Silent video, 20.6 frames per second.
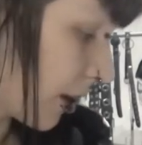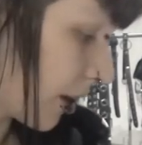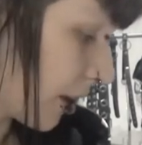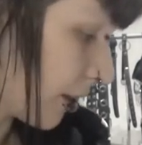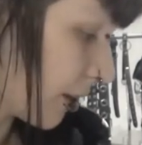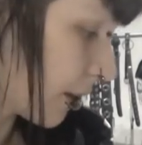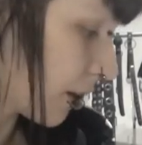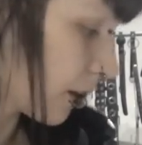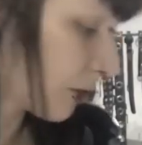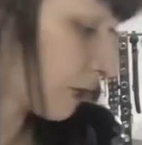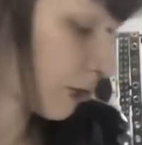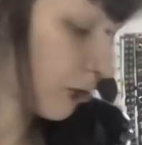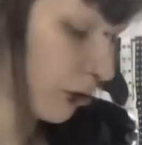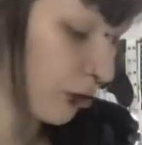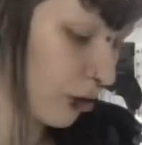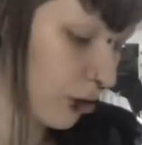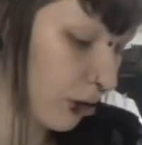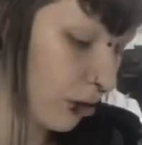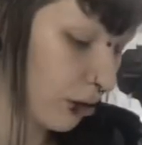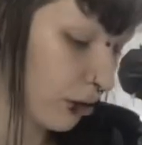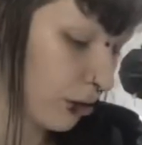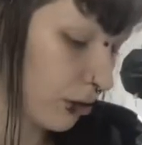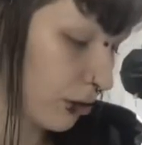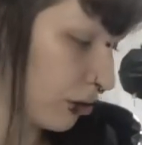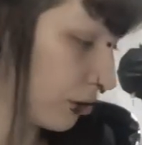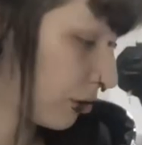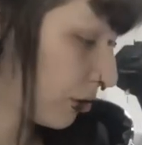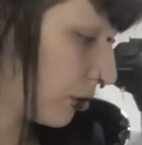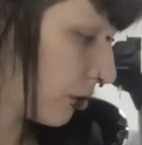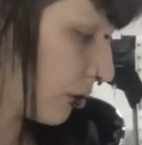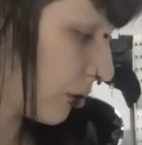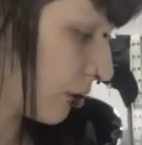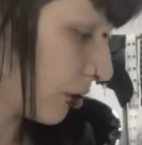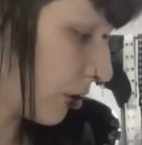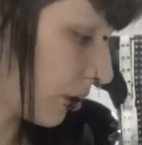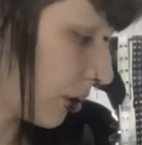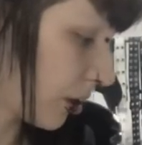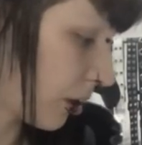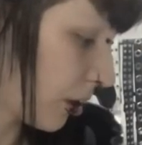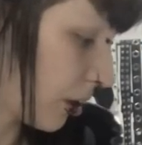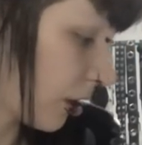And then I've got,
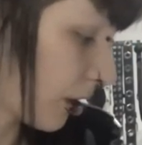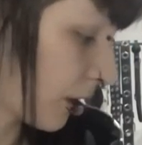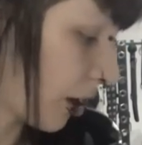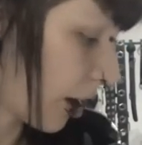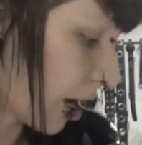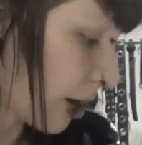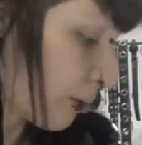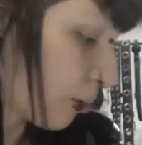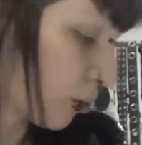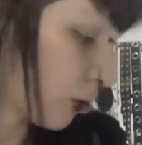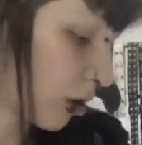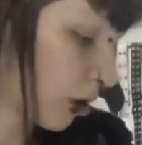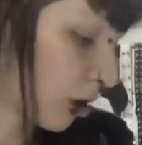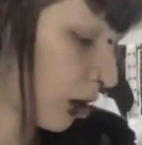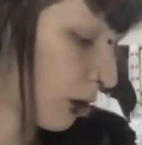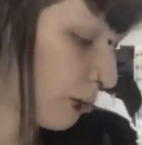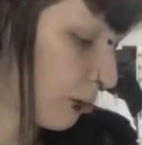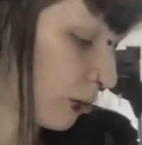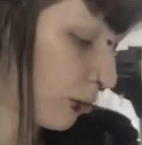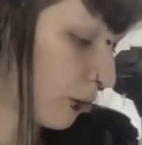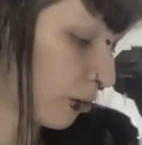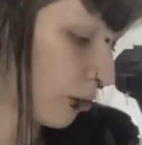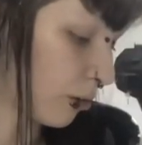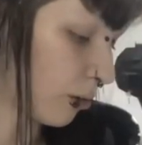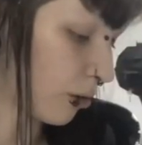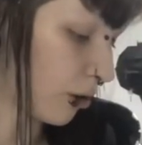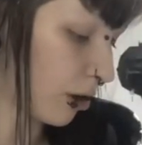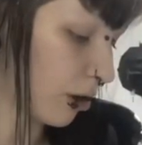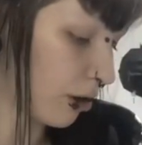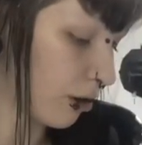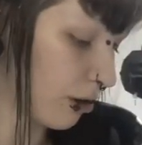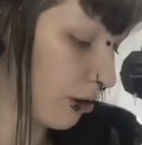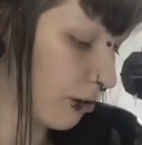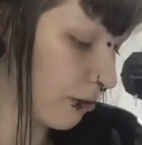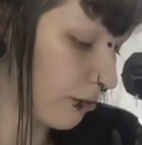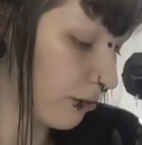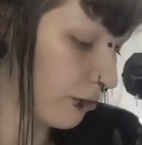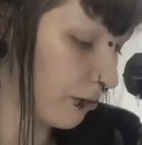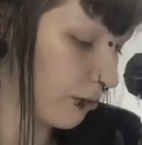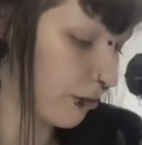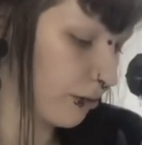I bought a couple
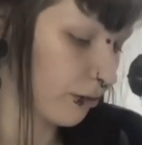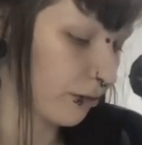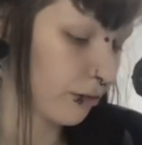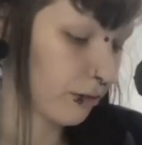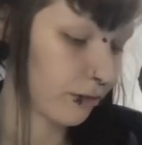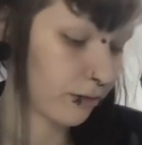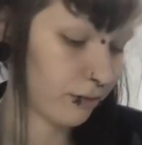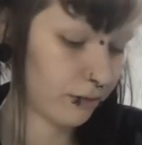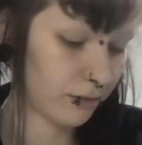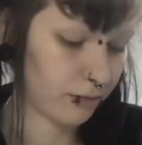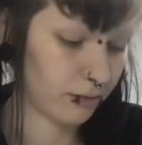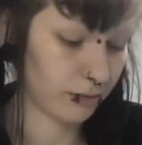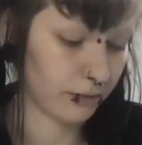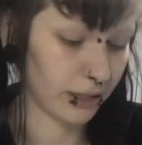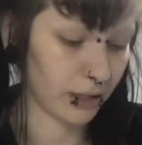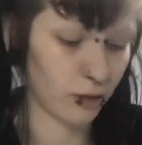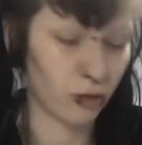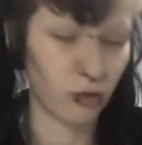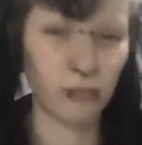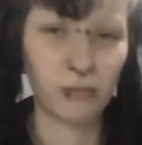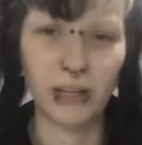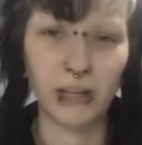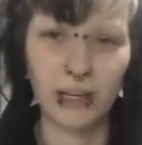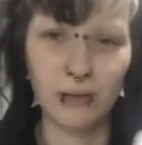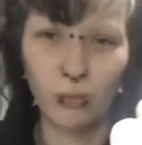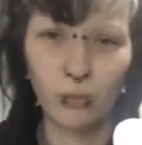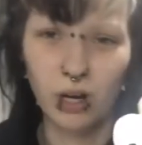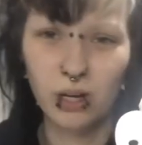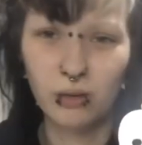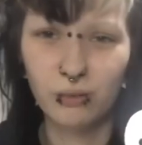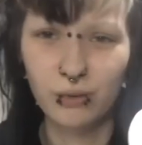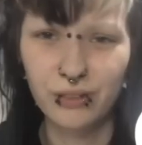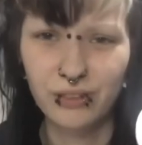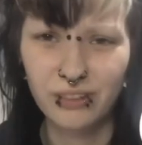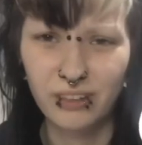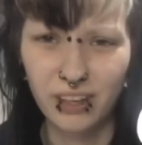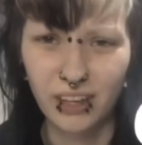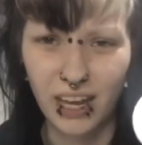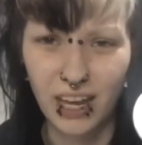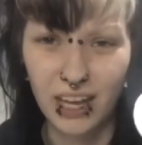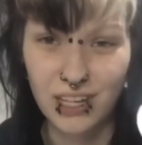of little plain white
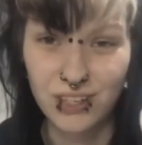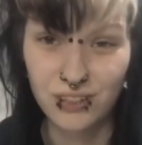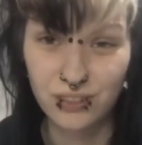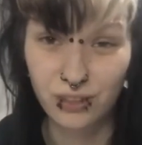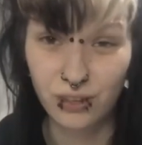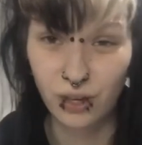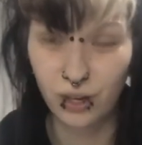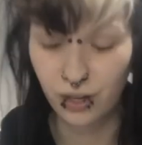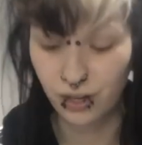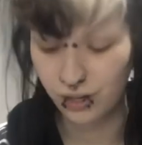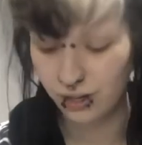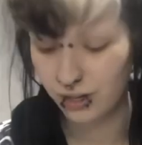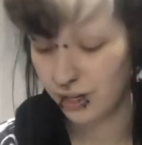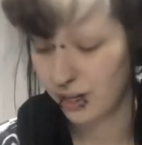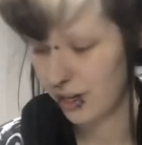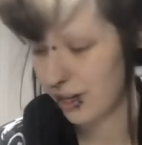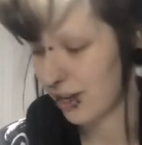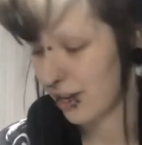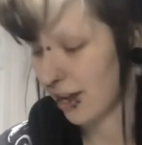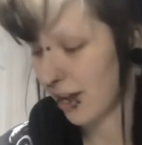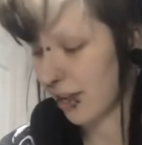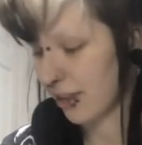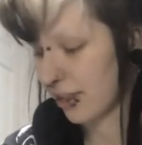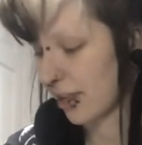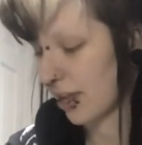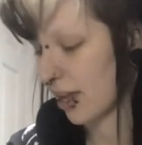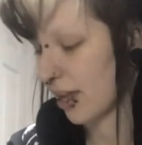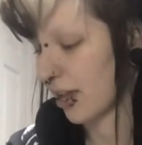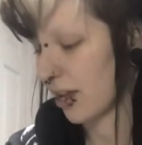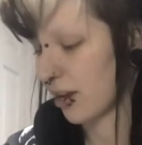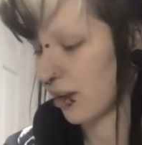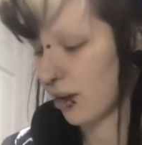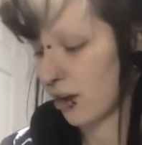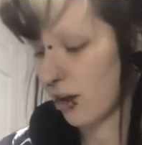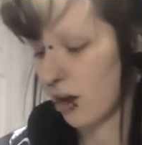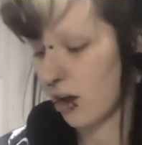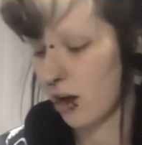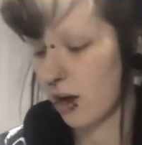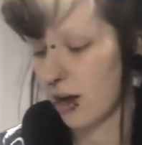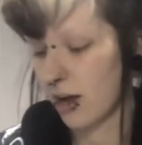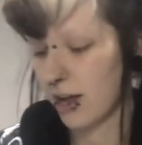ones like ages ago. And then
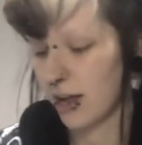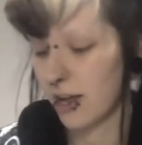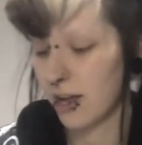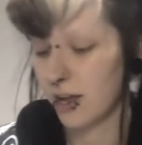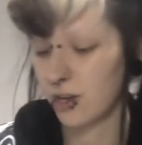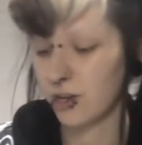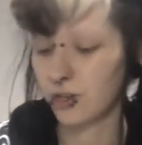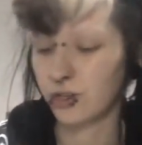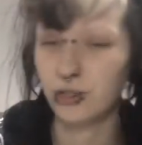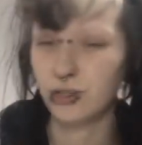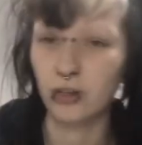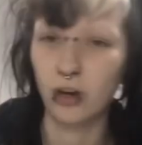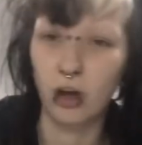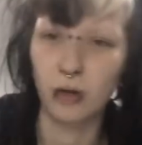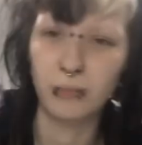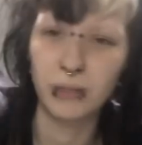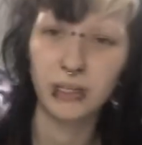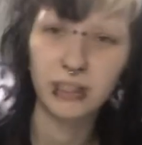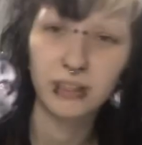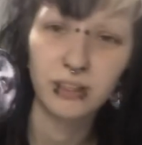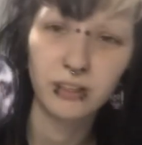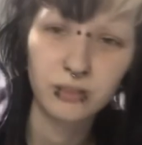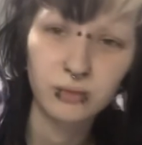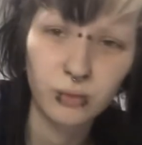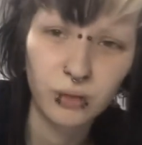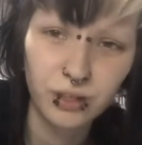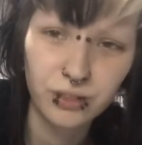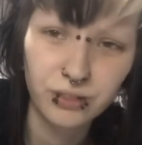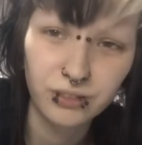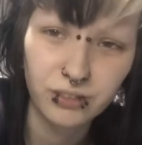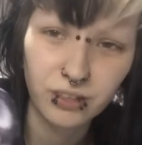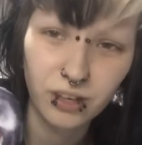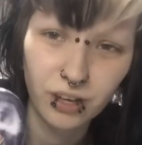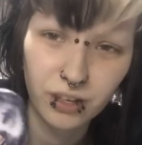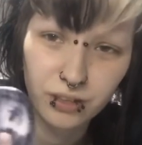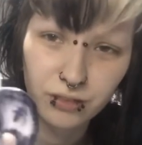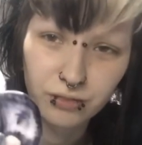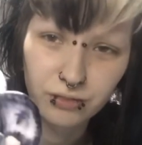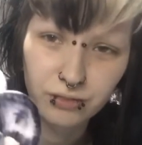I sharpied this one to kind